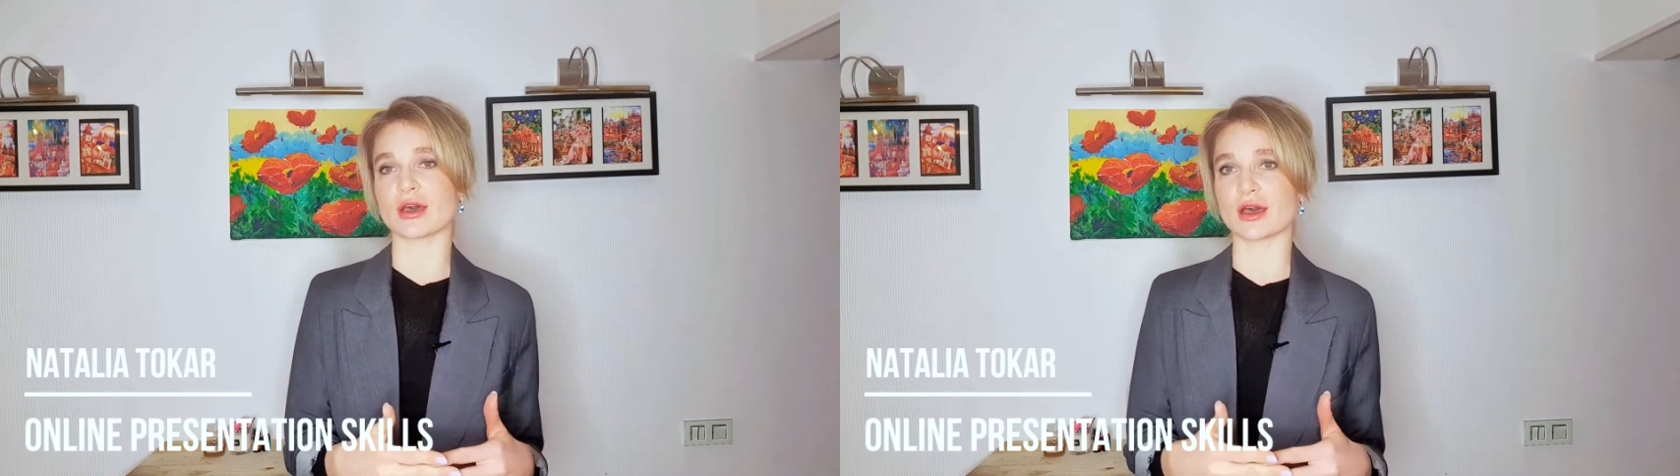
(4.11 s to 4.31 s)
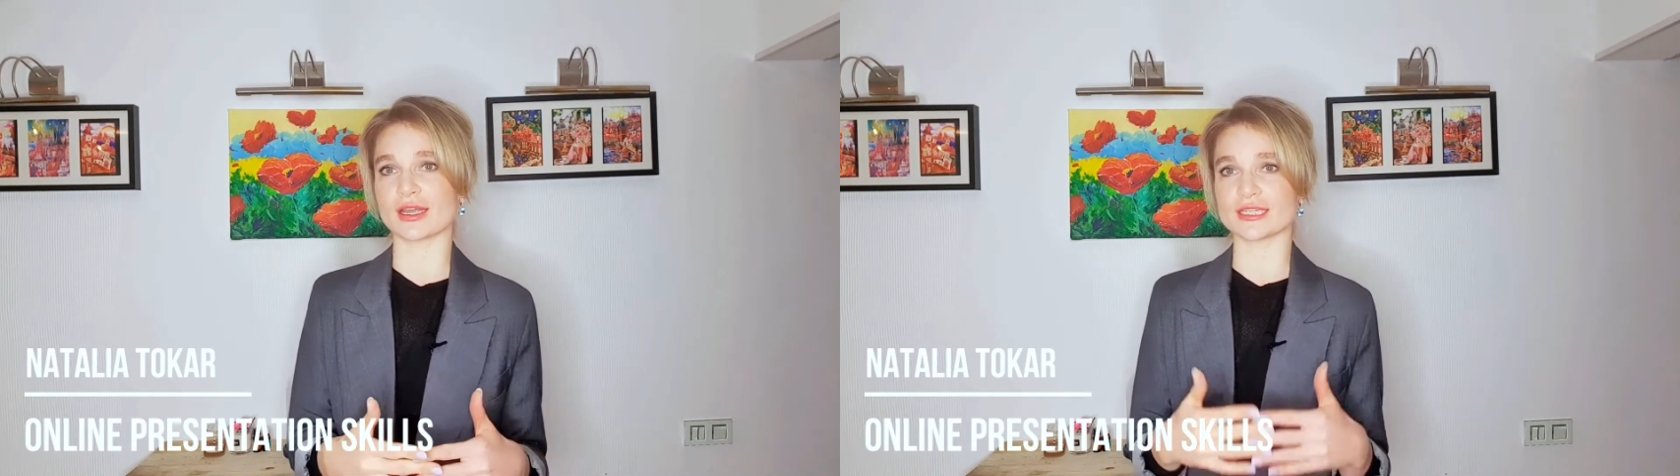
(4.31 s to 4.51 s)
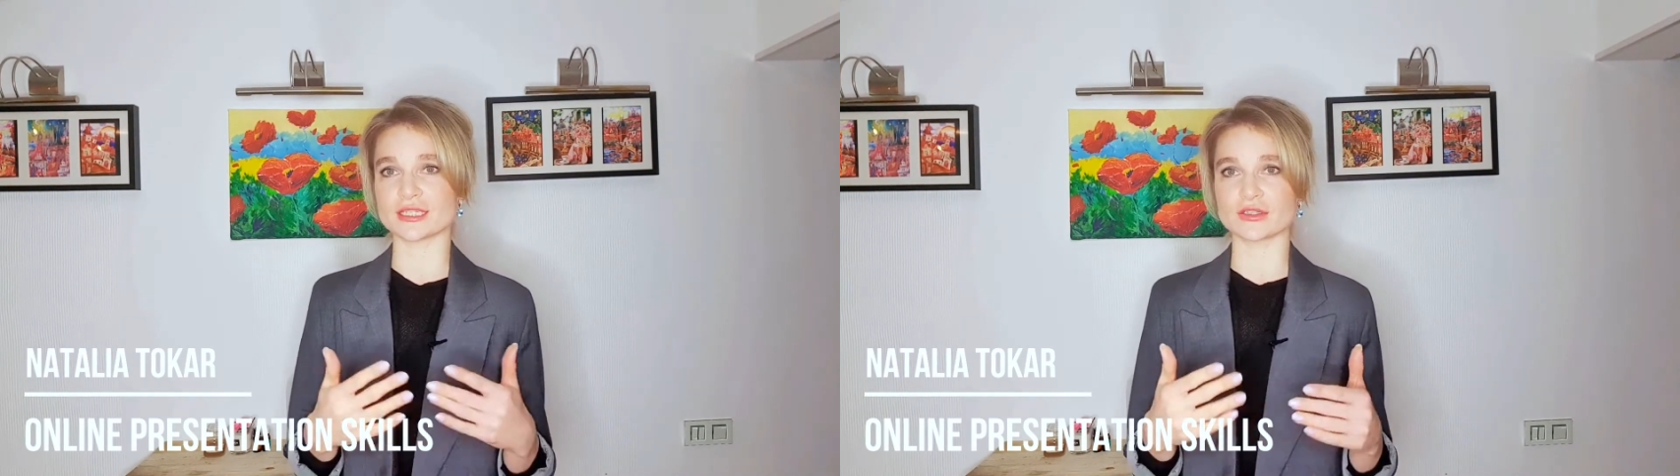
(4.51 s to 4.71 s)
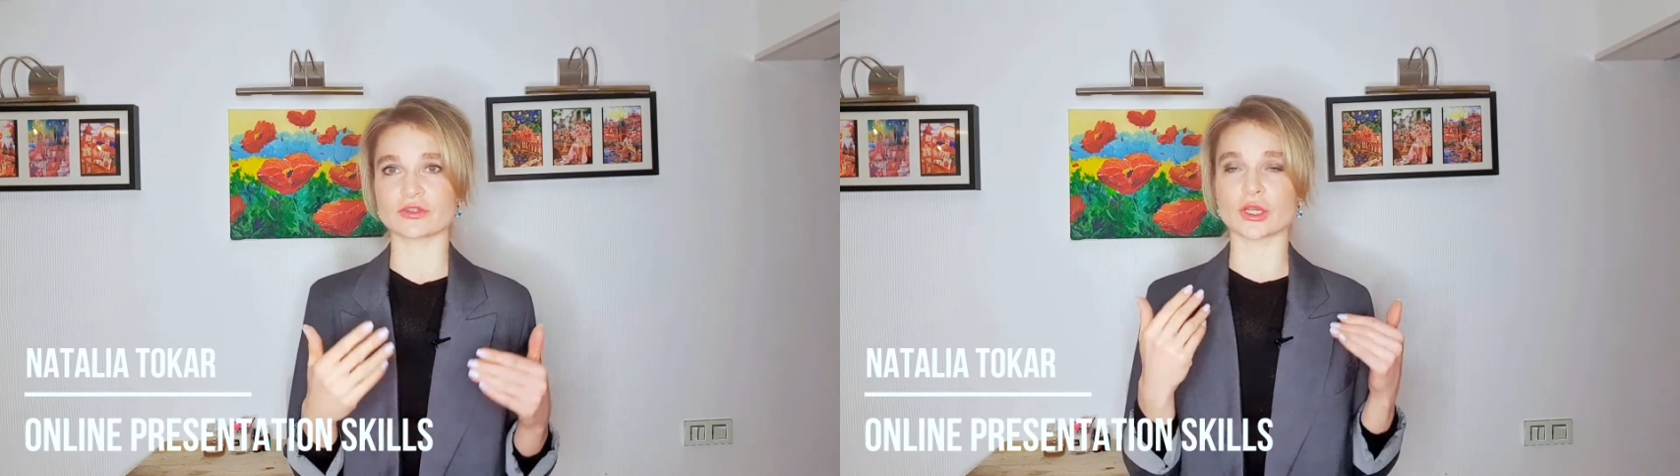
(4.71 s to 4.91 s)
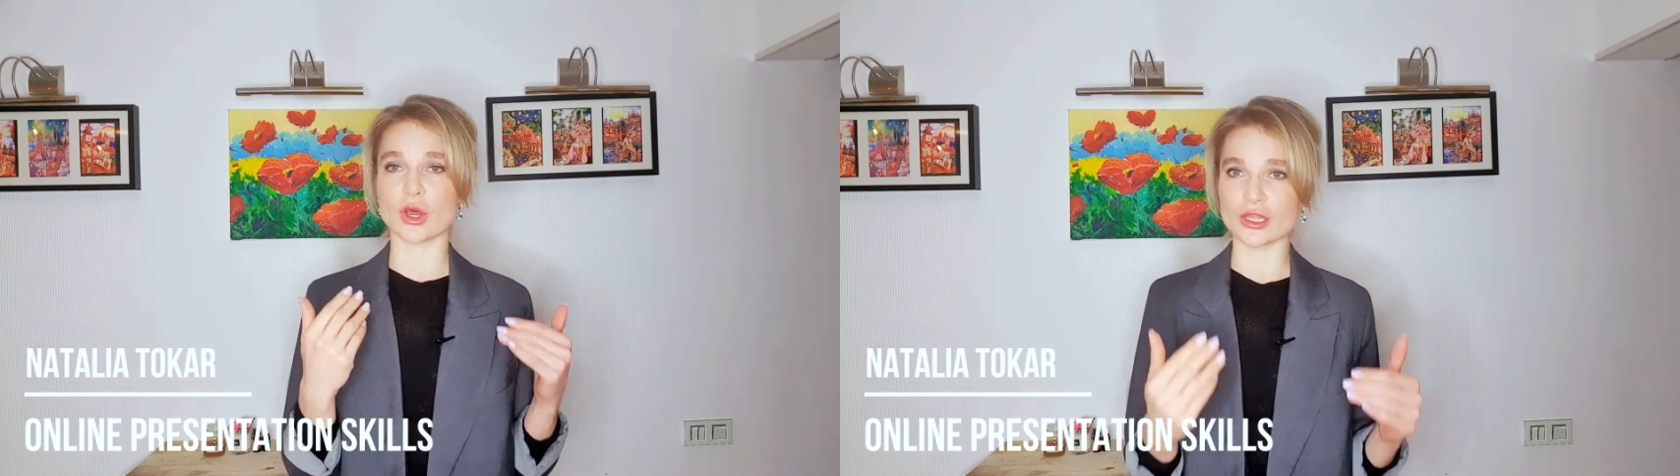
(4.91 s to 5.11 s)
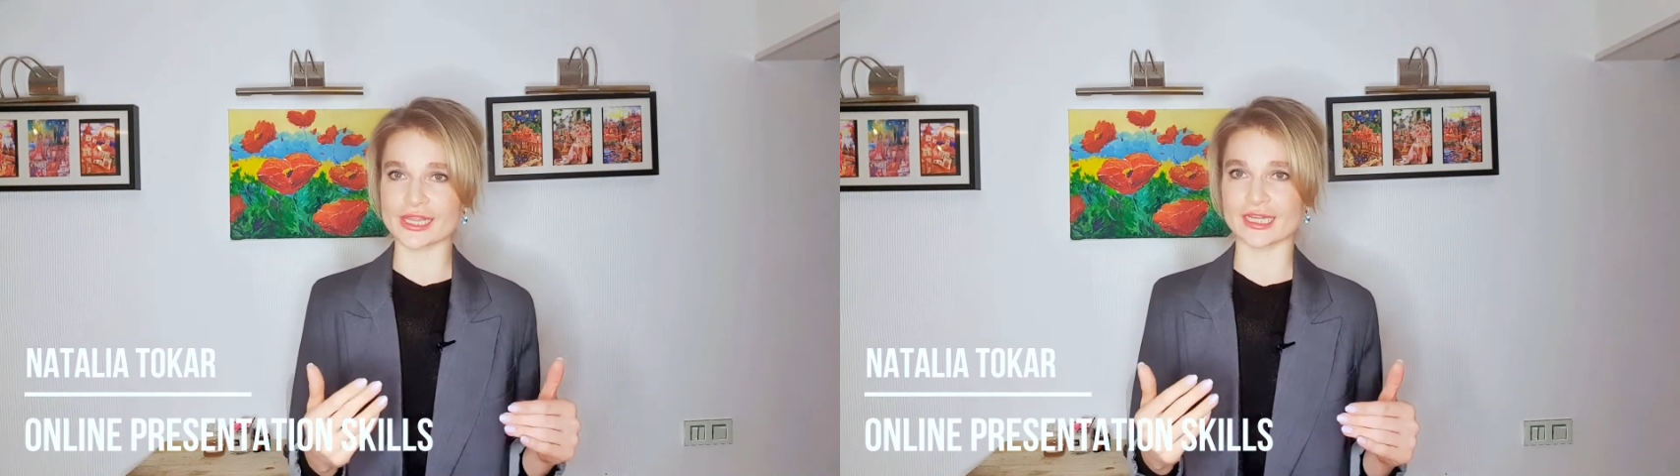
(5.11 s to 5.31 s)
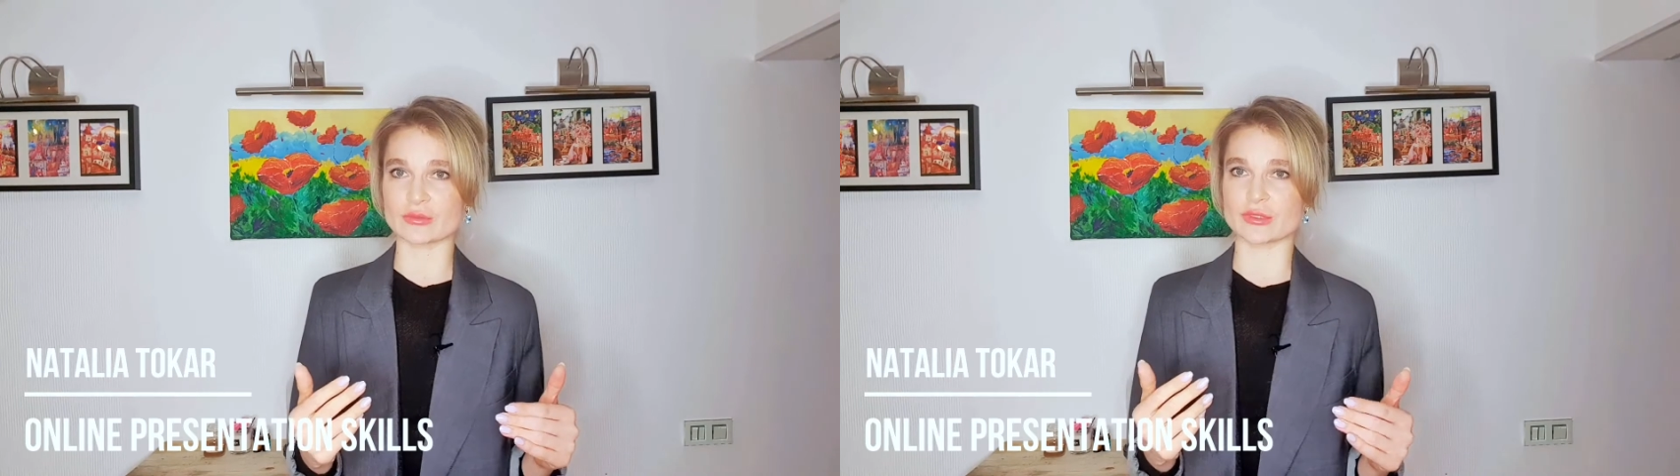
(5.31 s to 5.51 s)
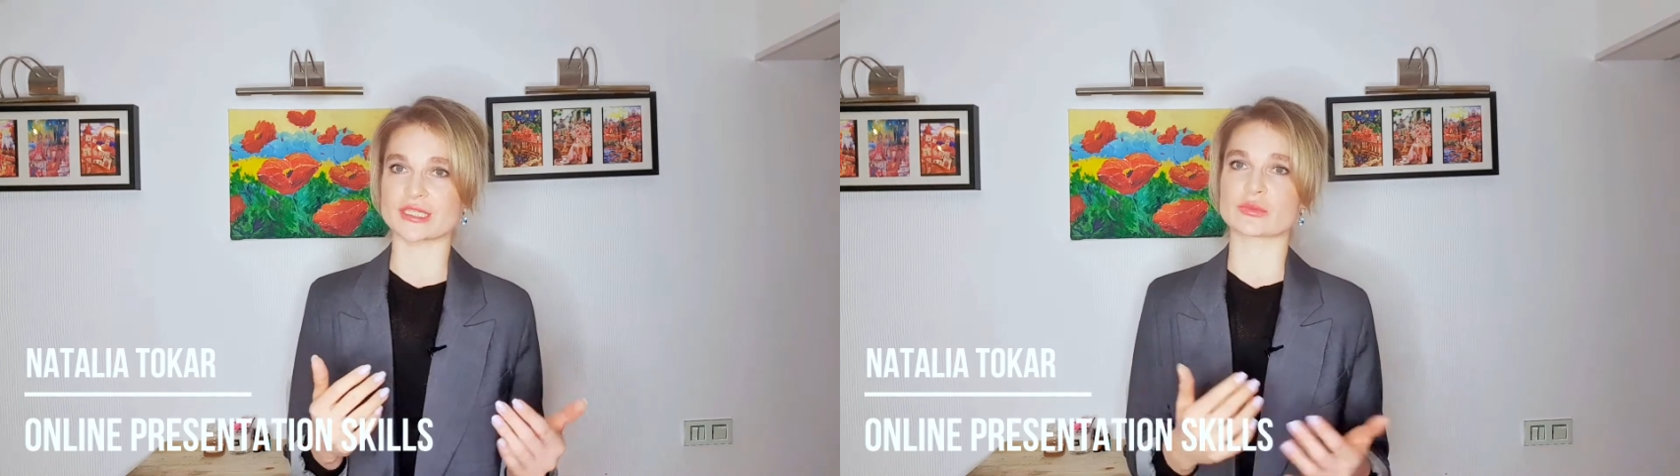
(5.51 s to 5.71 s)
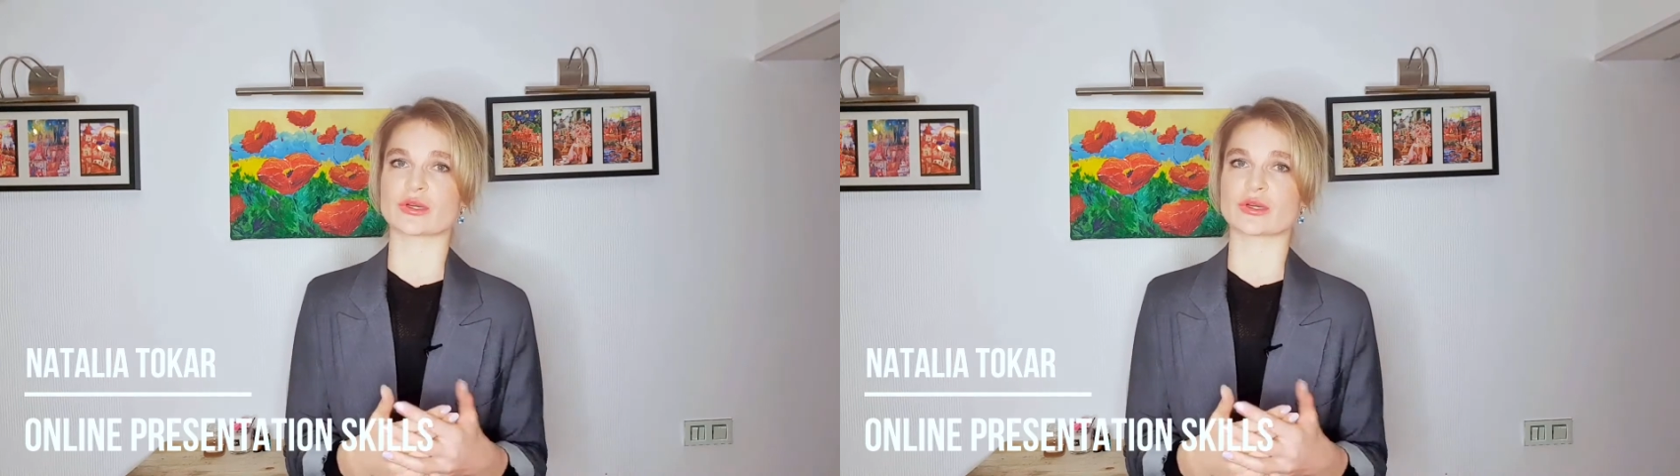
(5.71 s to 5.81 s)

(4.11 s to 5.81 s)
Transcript: on delivering online business